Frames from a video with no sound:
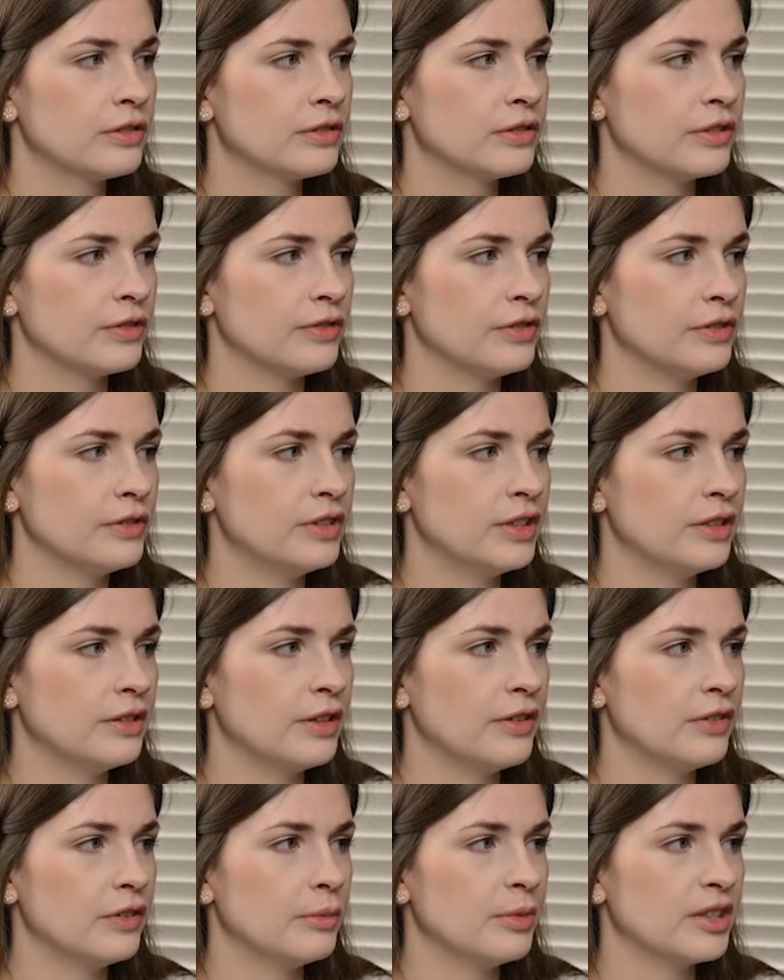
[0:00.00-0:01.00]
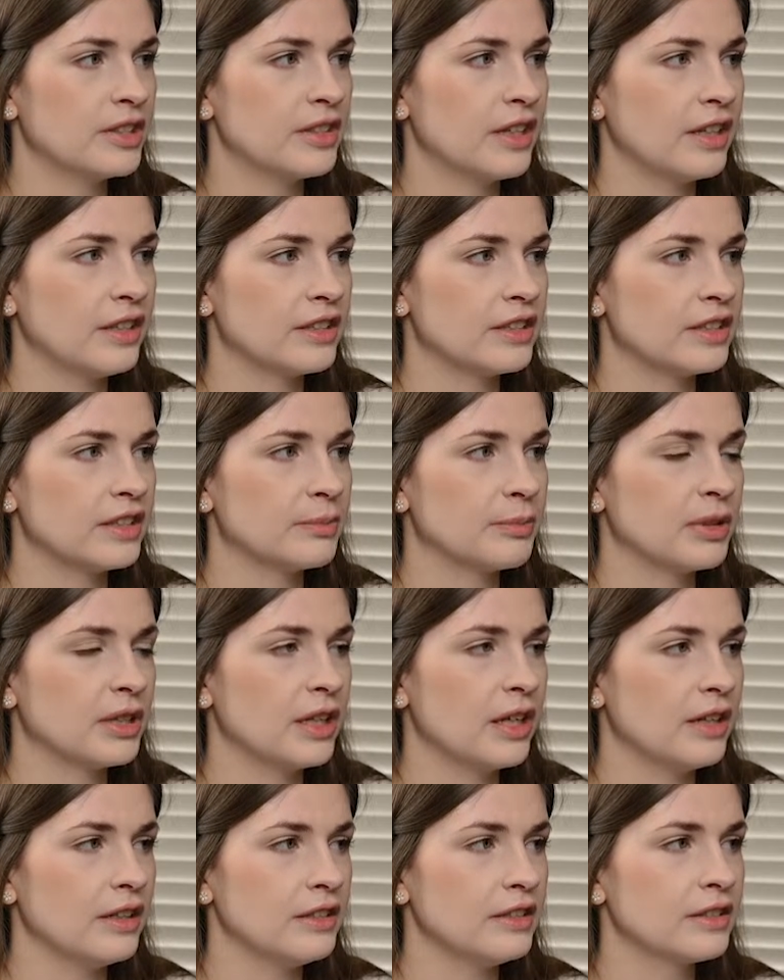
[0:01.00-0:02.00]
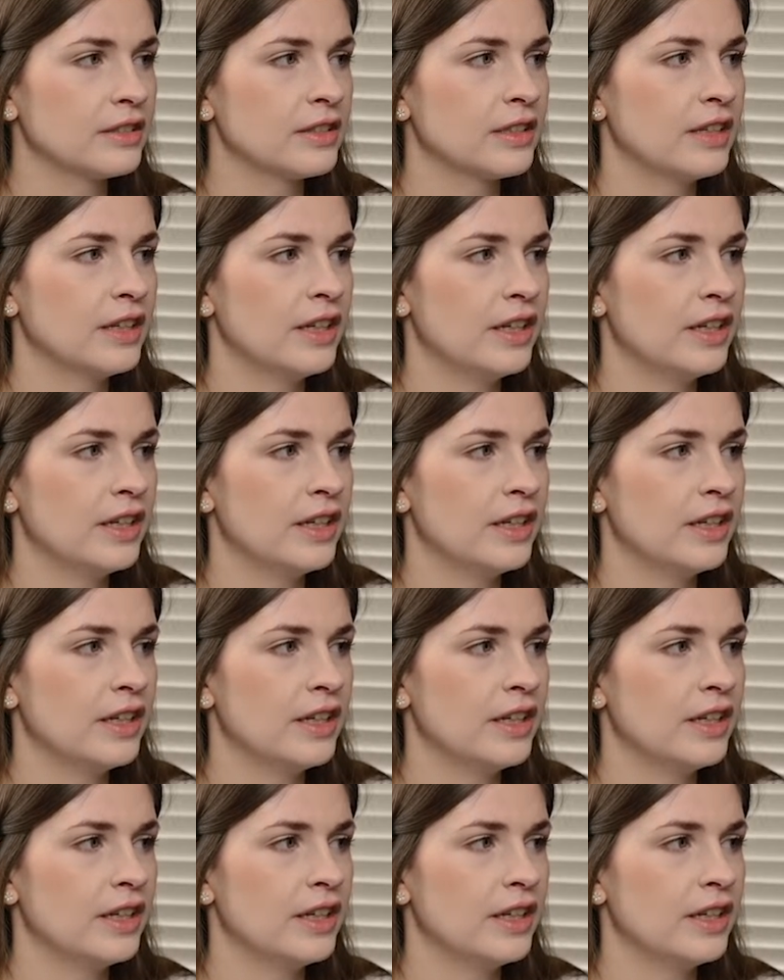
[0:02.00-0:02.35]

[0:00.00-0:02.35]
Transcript: So if you didn't, if you missed that, it's this plus.